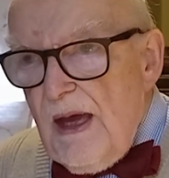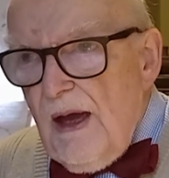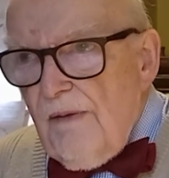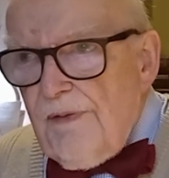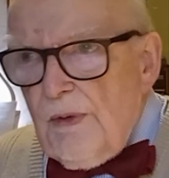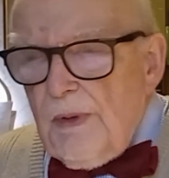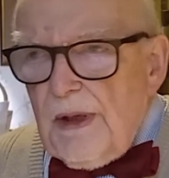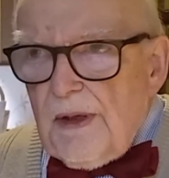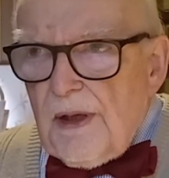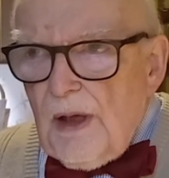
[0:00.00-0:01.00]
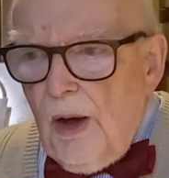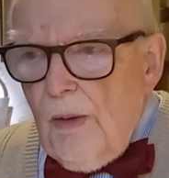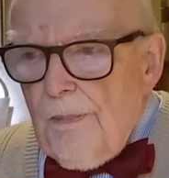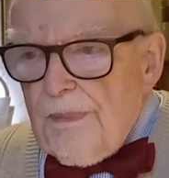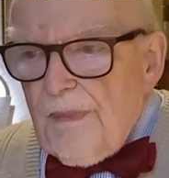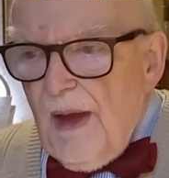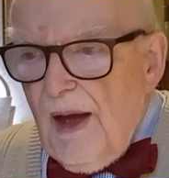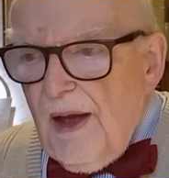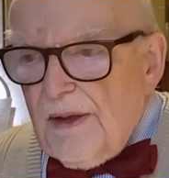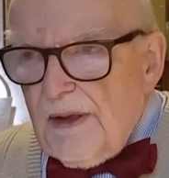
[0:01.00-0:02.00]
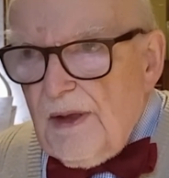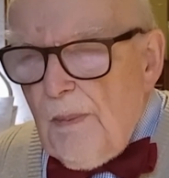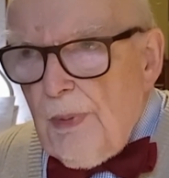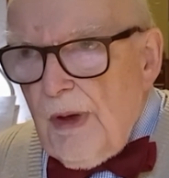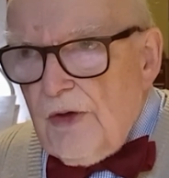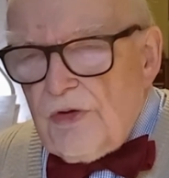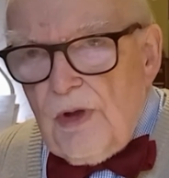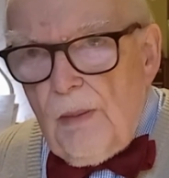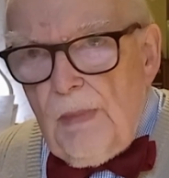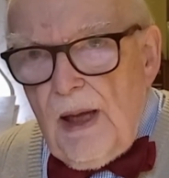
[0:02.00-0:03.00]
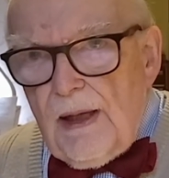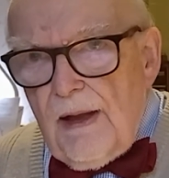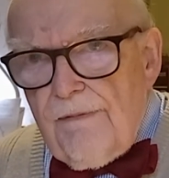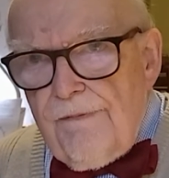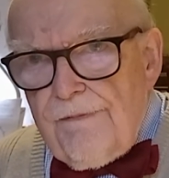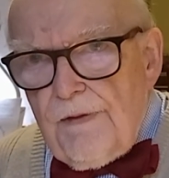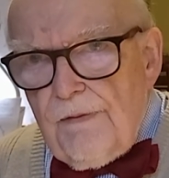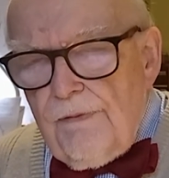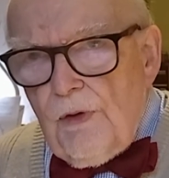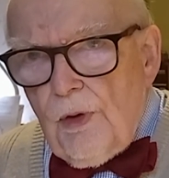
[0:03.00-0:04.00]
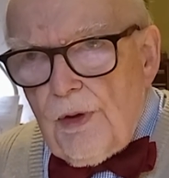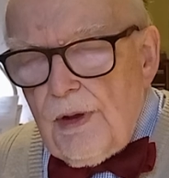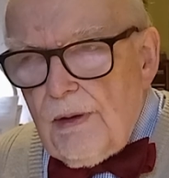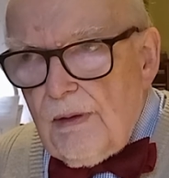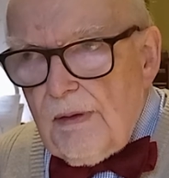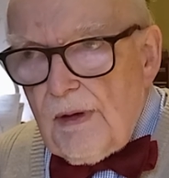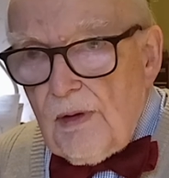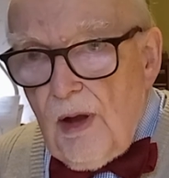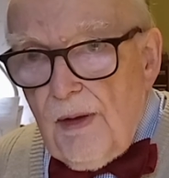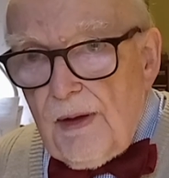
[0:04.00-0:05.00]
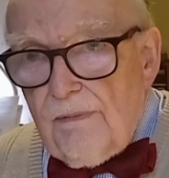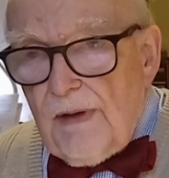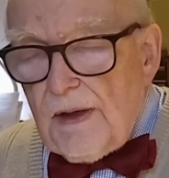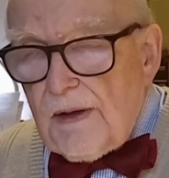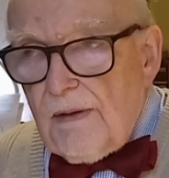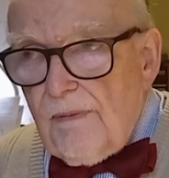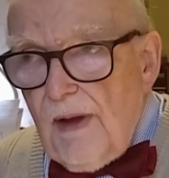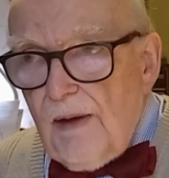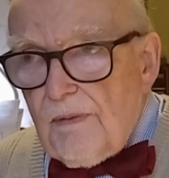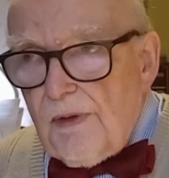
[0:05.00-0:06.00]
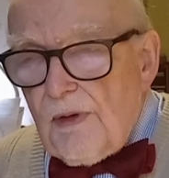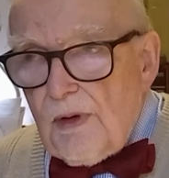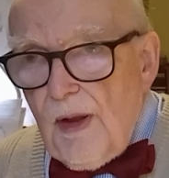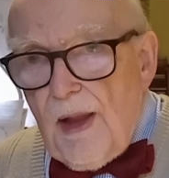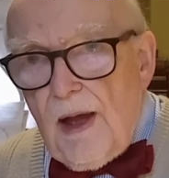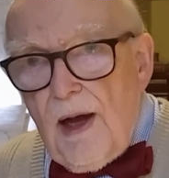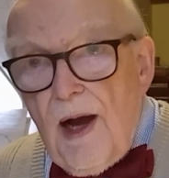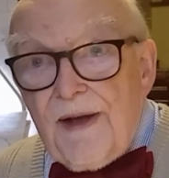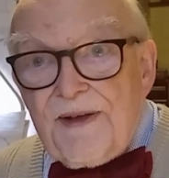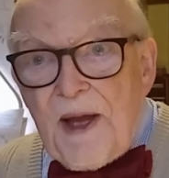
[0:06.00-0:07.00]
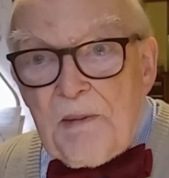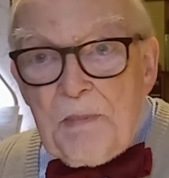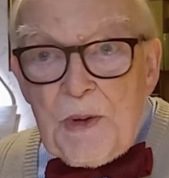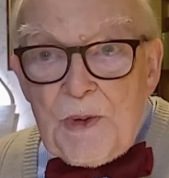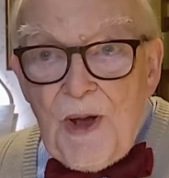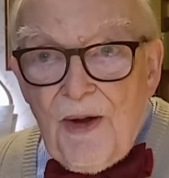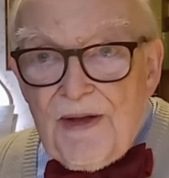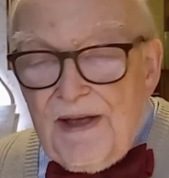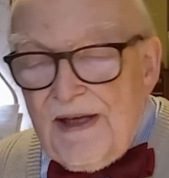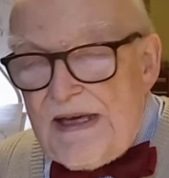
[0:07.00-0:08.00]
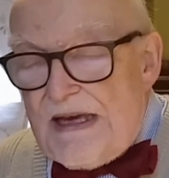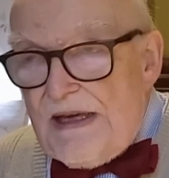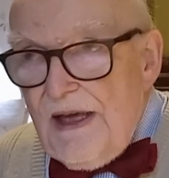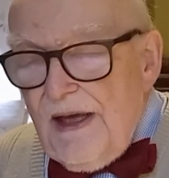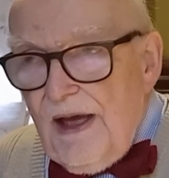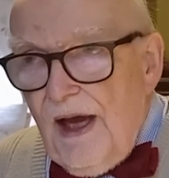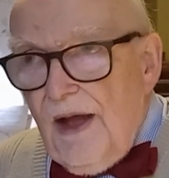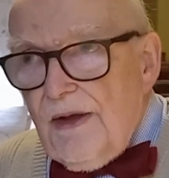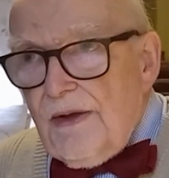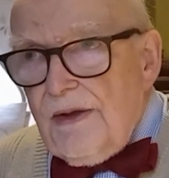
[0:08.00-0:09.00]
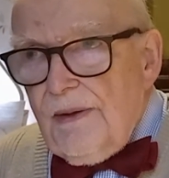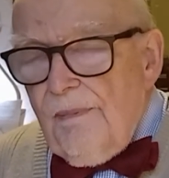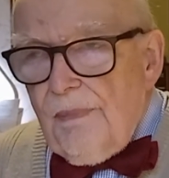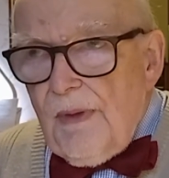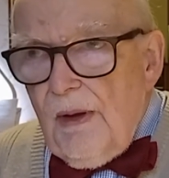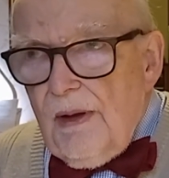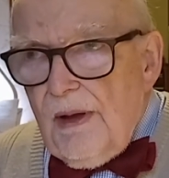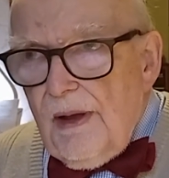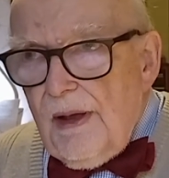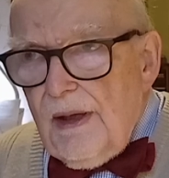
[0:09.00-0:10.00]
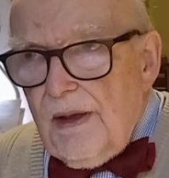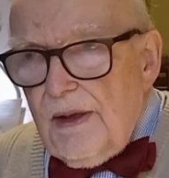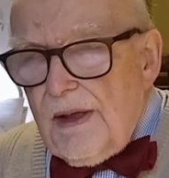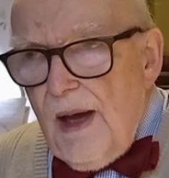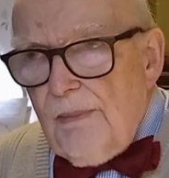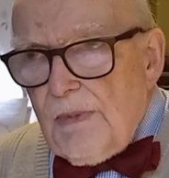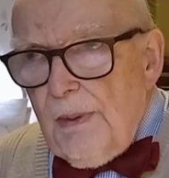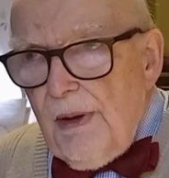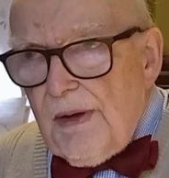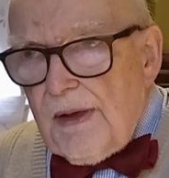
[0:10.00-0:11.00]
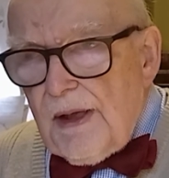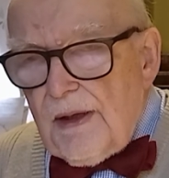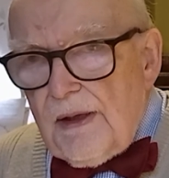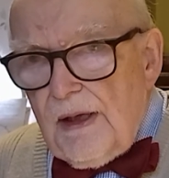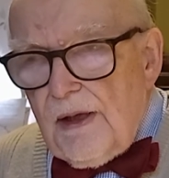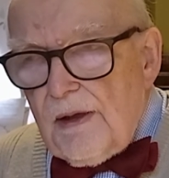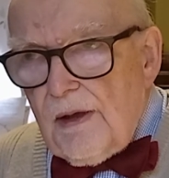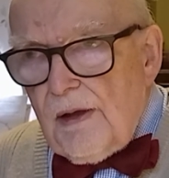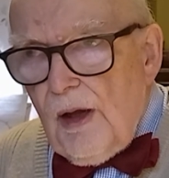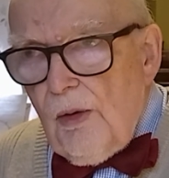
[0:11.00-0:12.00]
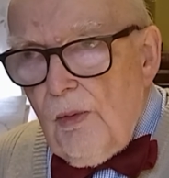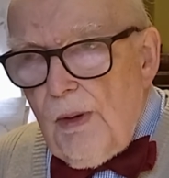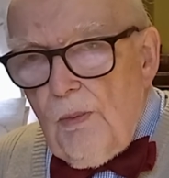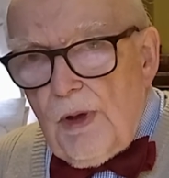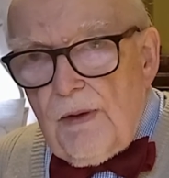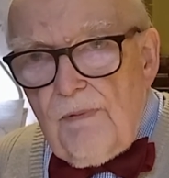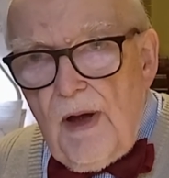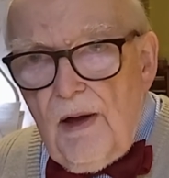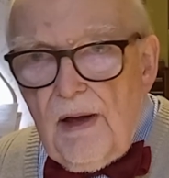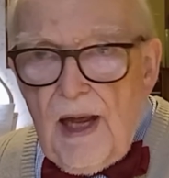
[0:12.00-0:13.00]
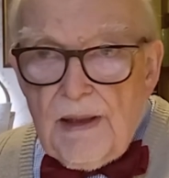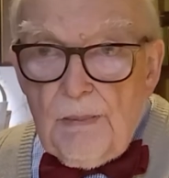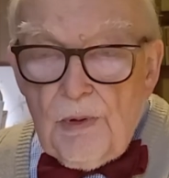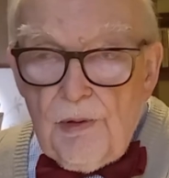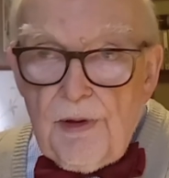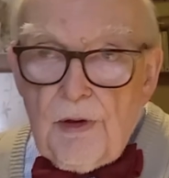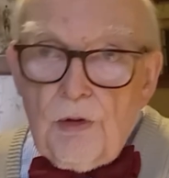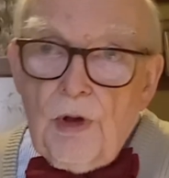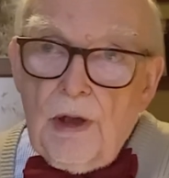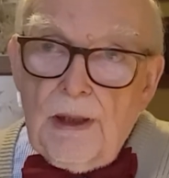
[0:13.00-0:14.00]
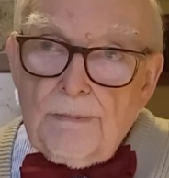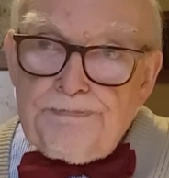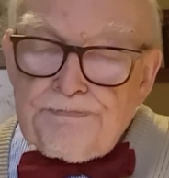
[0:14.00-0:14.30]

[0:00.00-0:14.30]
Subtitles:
A few weeks ago, I had an operation on my left foot. Still got the effects of that. Still got that high-tech boot on. And it happened about 6 years or so when one of our animals stood on it.